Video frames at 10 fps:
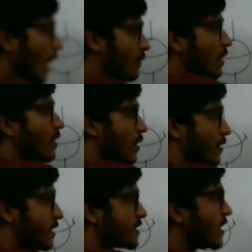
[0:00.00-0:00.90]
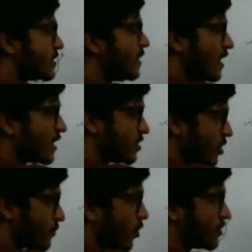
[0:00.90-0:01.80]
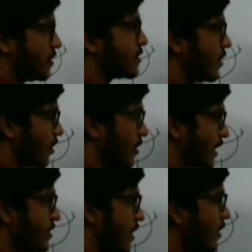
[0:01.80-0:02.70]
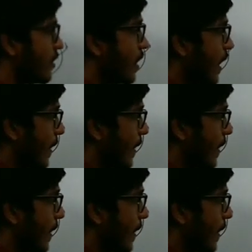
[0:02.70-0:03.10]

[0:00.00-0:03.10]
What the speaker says: I will discuss the relaxation process on later.